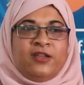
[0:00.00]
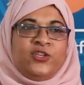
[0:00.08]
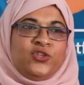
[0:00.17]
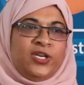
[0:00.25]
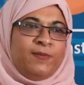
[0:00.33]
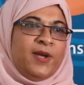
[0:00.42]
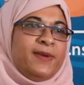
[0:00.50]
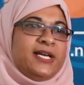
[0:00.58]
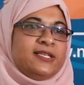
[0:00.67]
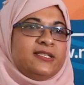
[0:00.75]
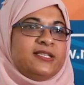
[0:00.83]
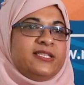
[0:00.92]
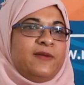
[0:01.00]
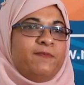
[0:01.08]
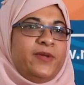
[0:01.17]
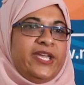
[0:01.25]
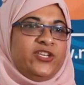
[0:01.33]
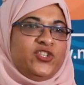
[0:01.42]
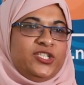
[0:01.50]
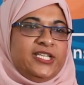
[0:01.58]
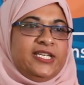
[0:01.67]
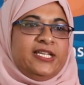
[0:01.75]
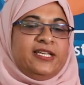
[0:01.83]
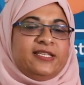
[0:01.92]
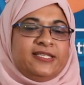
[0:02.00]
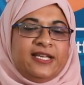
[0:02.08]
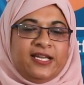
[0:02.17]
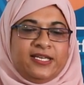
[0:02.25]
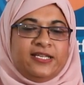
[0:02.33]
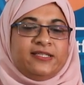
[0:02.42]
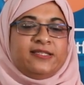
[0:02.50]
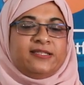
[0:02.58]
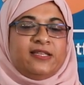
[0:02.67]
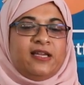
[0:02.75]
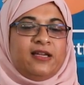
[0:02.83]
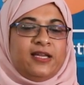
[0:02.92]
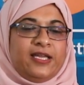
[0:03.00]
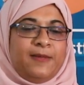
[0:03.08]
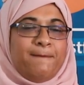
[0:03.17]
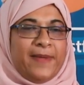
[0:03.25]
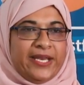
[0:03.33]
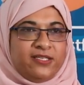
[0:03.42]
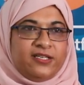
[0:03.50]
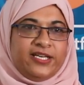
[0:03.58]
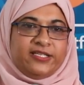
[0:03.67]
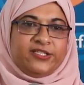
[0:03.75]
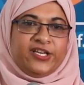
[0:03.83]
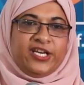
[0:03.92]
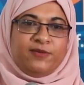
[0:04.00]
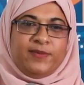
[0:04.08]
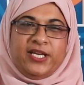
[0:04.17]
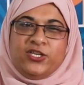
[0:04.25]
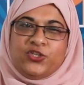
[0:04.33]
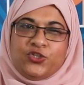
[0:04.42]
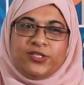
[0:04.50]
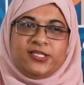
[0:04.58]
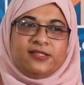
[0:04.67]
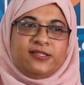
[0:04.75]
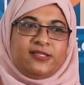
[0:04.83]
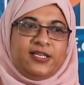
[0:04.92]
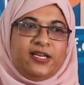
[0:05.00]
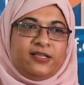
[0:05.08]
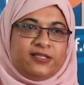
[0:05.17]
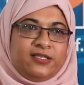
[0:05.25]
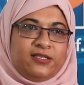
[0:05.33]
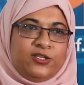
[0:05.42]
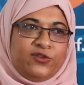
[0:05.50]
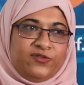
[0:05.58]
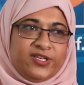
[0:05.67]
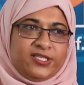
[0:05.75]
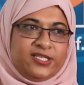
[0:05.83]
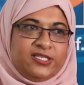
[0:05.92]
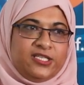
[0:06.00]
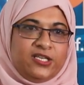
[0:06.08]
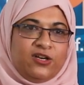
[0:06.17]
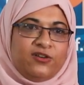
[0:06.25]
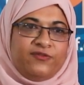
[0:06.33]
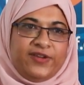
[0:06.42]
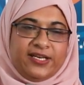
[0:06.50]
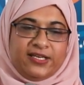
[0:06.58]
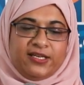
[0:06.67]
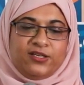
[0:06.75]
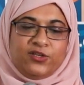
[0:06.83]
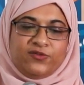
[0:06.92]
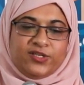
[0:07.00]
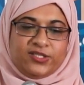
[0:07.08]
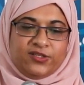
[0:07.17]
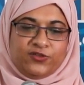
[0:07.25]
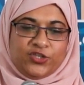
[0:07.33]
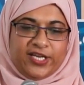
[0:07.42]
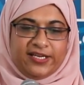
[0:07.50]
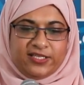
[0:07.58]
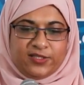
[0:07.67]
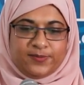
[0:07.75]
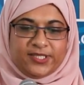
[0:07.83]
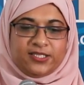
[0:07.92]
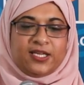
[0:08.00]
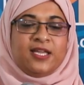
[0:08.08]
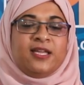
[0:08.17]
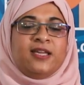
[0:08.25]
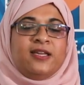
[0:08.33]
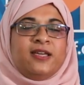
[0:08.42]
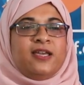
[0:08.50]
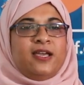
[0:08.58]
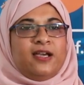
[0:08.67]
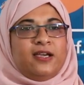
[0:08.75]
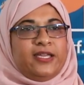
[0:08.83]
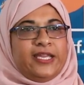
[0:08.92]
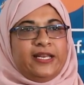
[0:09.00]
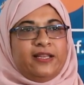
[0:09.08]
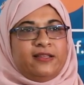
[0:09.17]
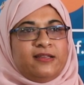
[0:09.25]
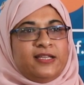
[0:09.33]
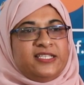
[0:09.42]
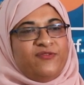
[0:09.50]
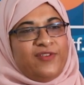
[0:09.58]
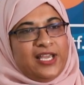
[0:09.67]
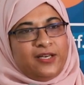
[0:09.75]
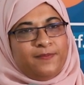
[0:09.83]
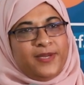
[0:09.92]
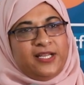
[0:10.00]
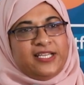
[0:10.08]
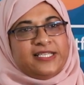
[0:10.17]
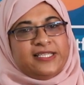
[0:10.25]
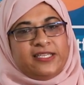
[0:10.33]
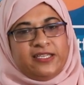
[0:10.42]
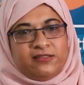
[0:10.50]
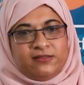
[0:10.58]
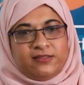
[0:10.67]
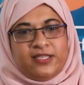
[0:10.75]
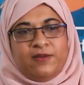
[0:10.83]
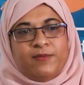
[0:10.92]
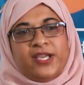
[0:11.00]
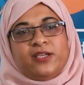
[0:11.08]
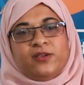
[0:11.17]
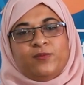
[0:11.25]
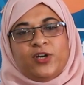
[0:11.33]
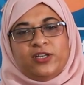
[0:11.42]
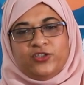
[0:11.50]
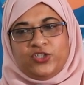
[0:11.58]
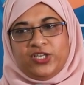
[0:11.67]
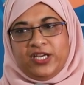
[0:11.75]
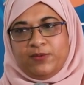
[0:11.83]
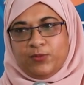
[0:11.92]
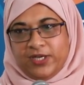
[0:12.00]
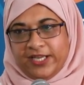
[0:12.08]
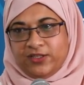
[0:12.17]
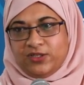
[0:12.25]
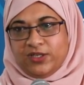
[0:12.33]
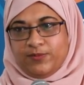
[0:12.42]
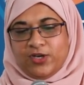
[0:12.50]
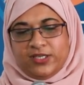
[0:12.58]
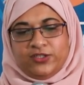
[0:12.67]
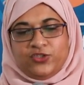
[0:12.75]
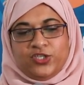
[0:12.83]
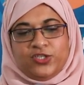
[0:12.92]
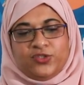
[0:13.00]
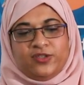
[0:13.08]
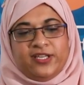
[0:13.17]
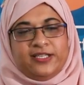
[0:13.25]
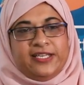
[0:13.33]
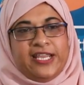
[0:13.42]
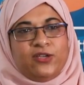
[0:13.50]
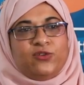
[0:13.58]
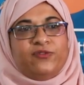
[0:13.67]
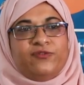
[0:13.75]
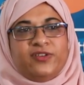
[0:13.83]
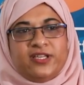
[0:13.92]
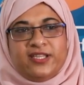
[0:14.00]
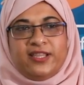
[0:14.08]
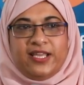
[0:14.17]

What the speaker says: During my master's and PhD studies, I mentored and trained many students at the University of Venda and University of Johannesburg in developing their skills in microbiology and molecular biology so that they could further